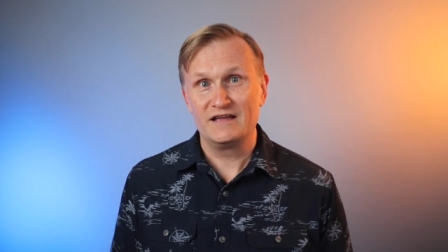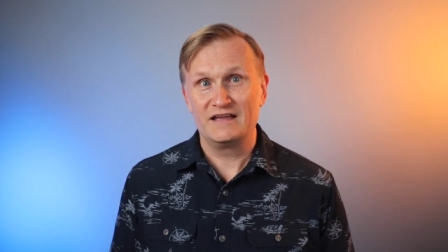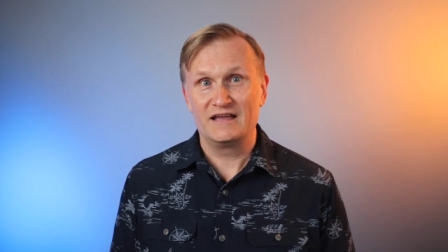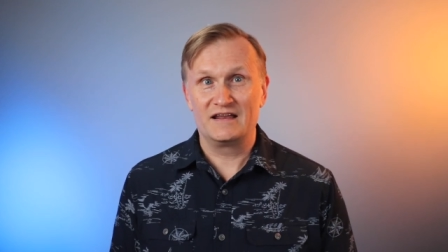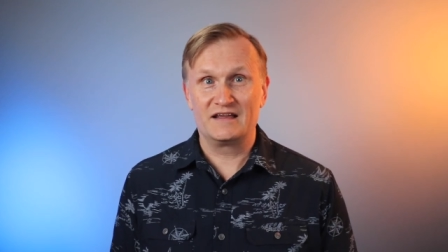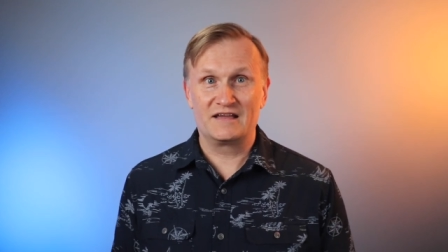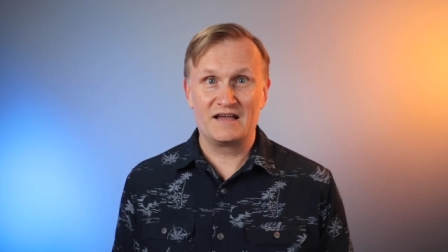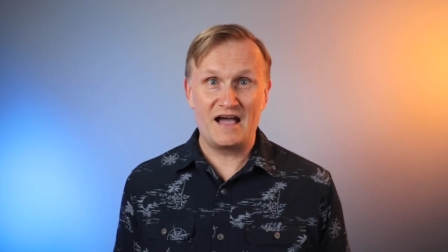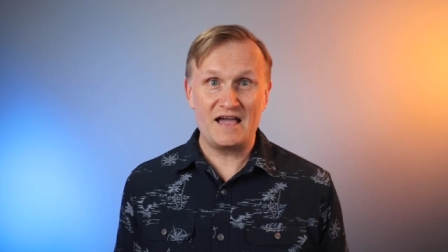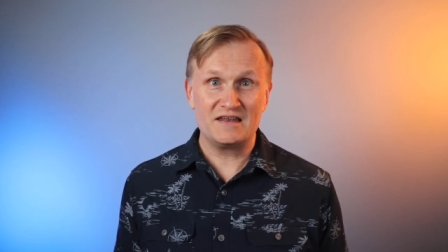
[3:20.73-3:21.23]

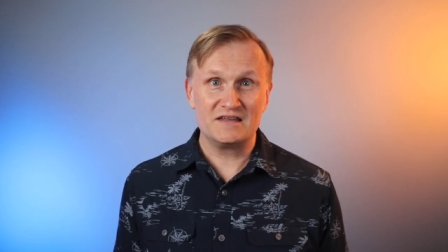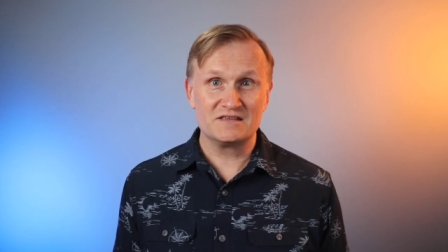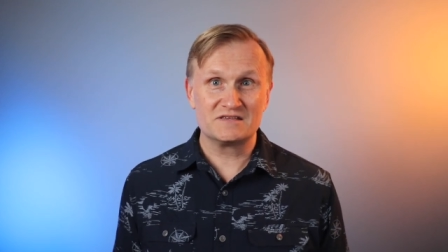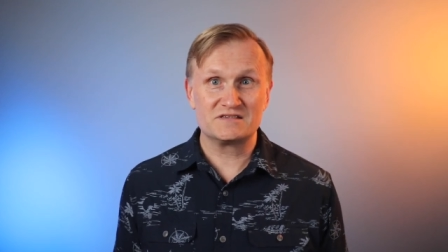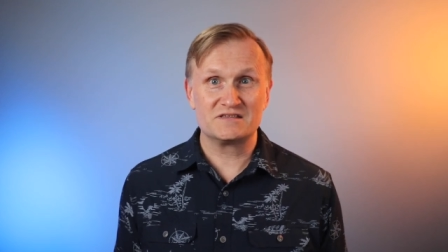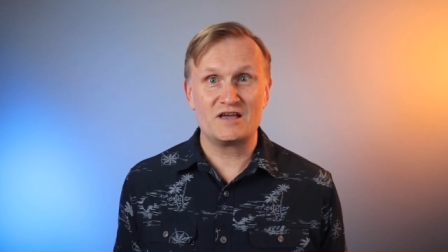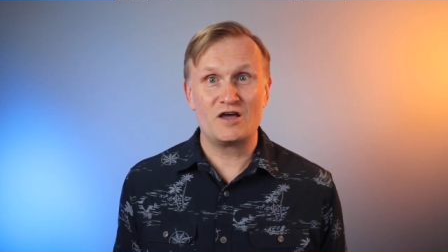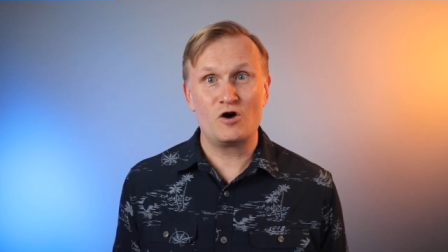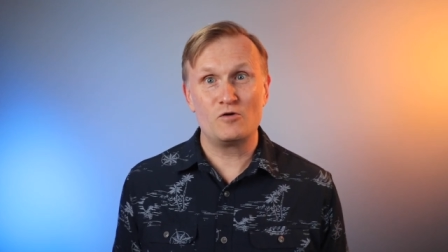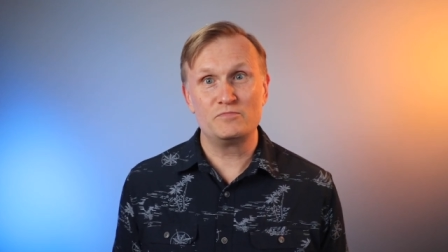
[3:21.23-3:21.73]
and guidance
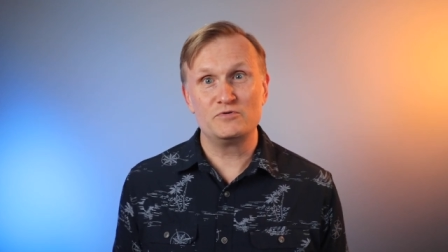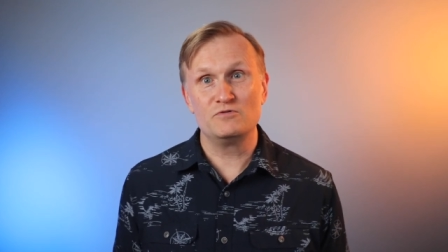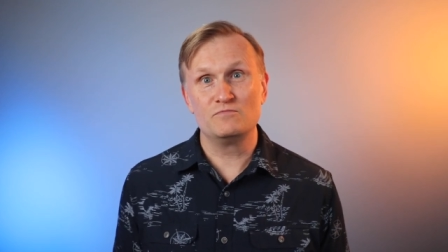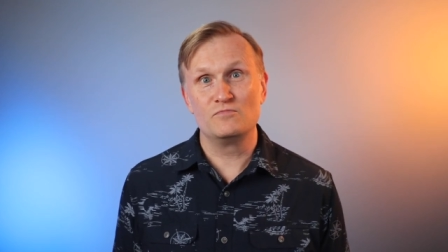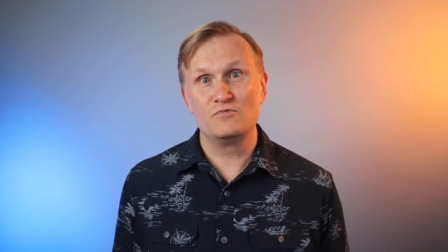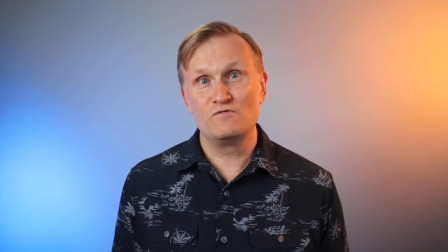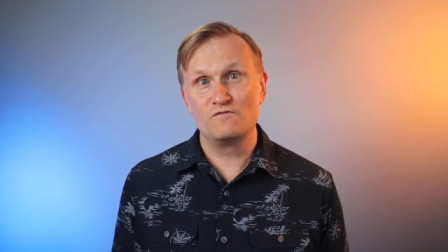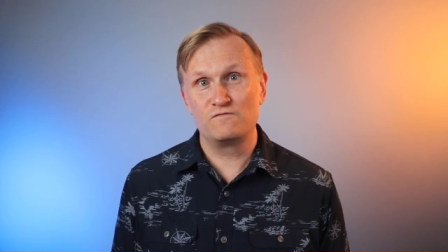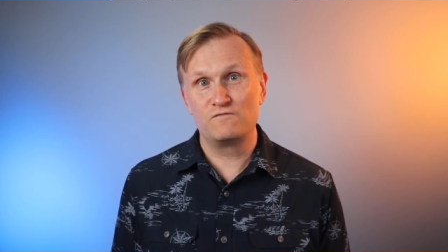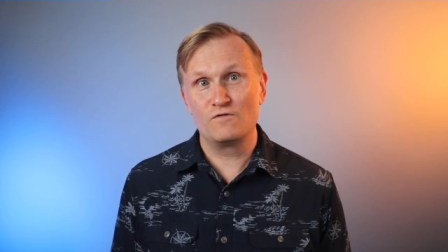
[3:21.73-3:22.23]
to help you
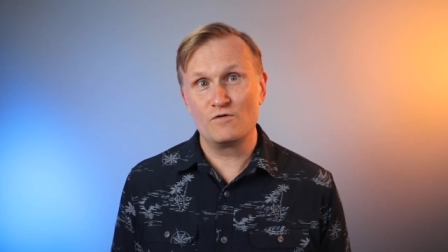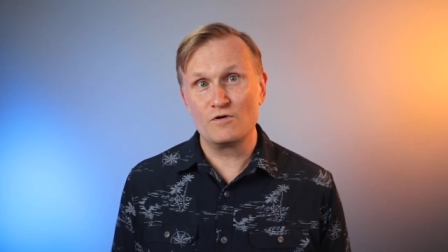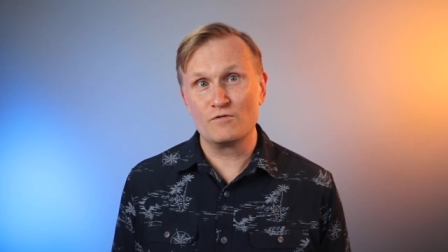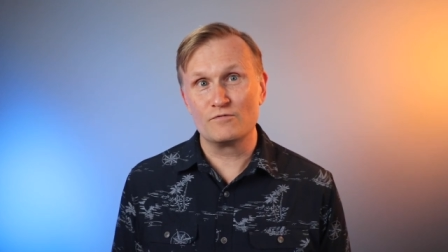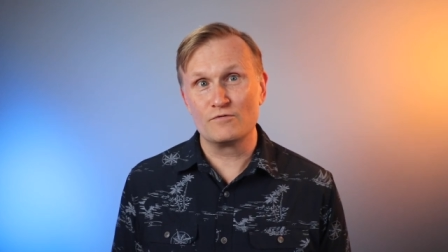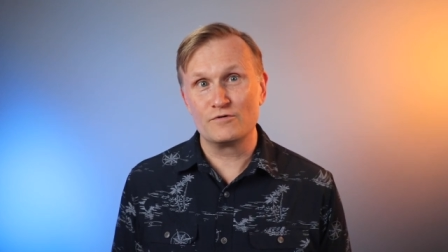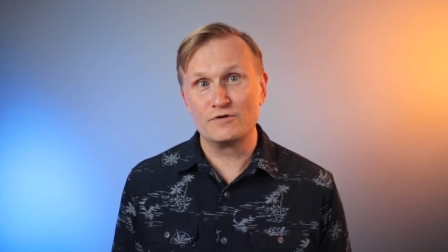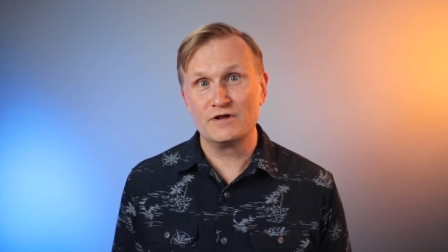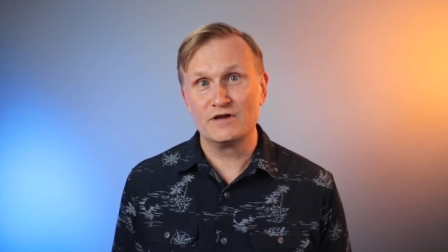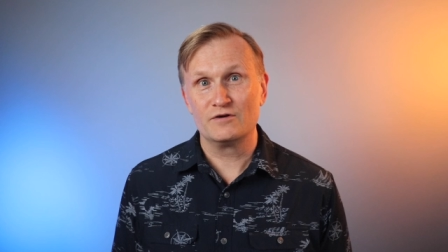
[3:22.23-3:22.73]
move
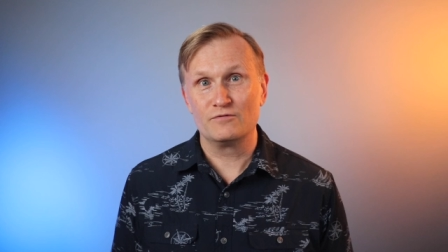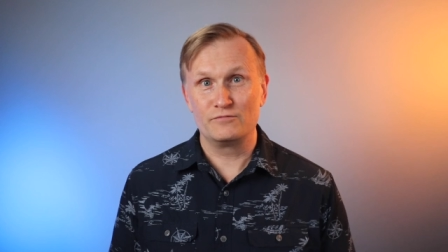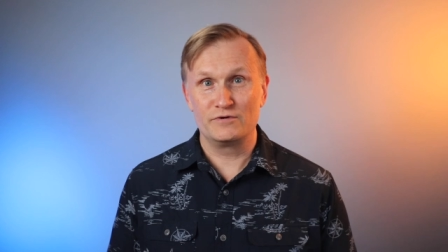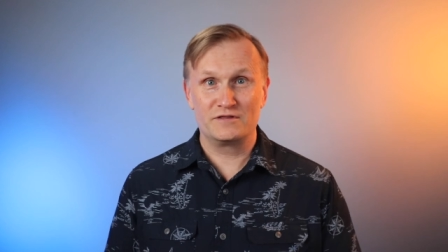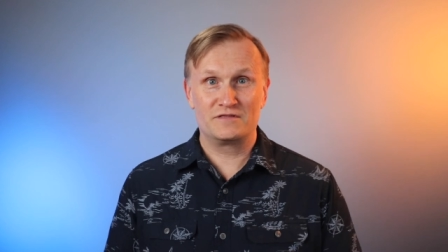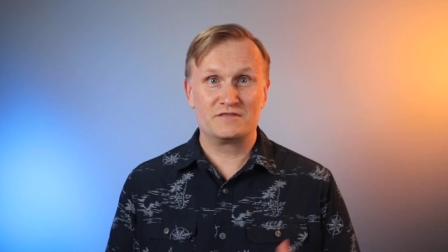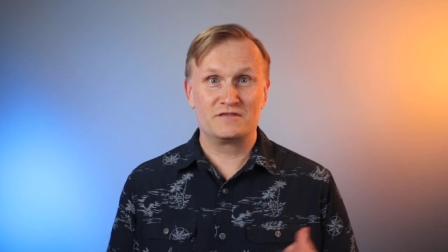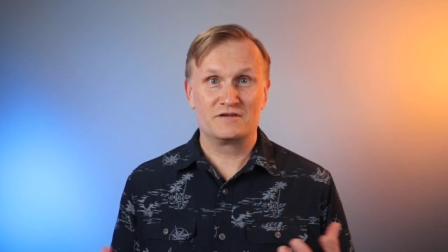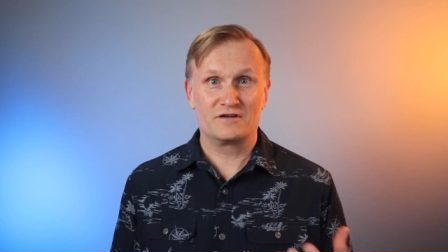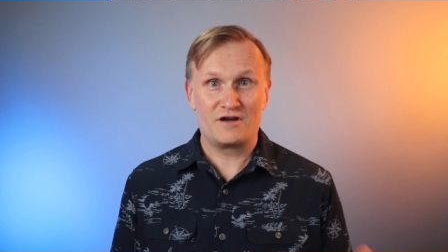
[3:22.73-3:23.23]
forward
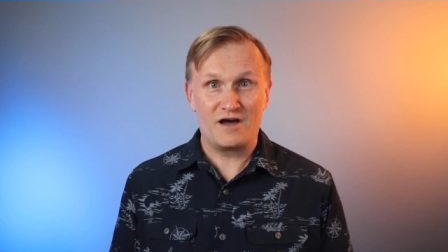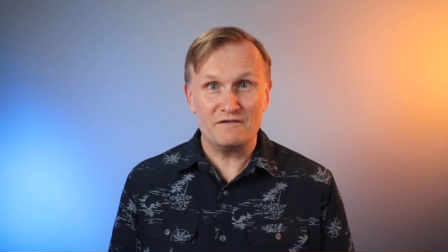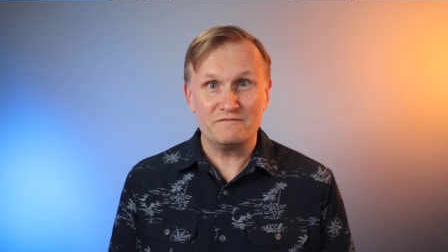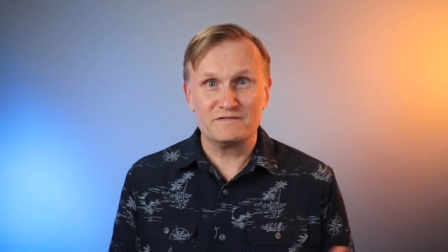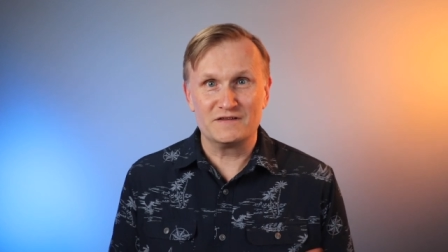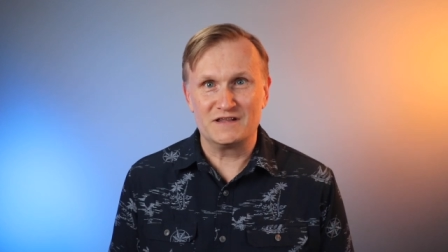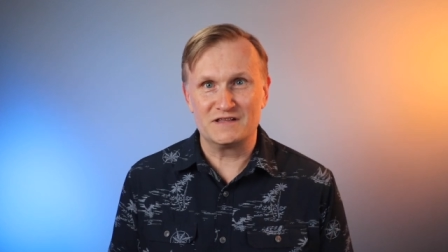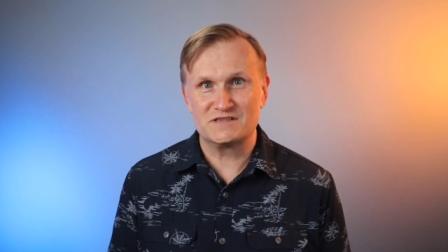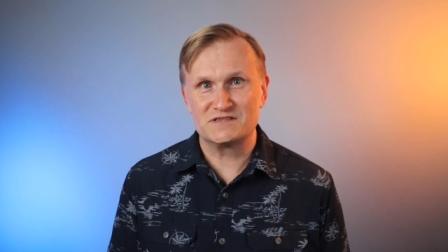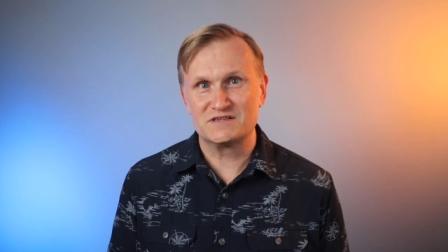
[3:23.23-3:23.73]
with
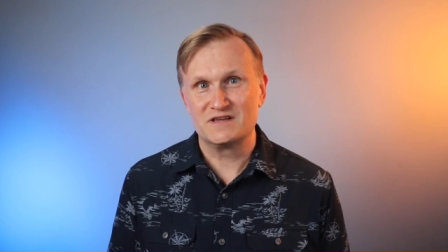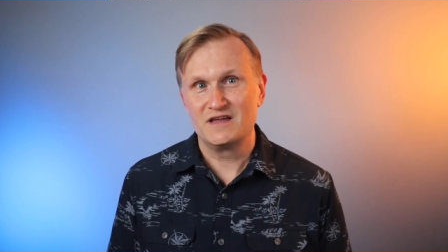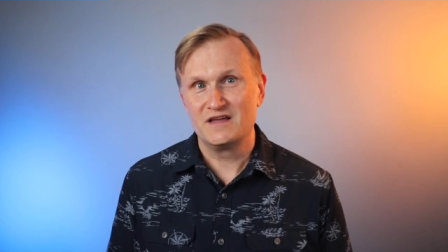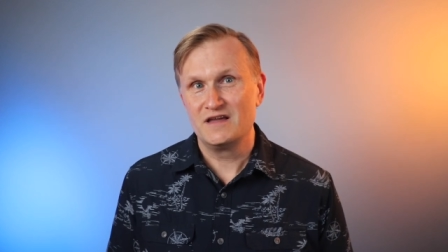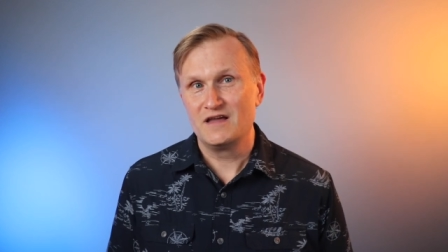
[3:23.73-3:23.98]
confidence.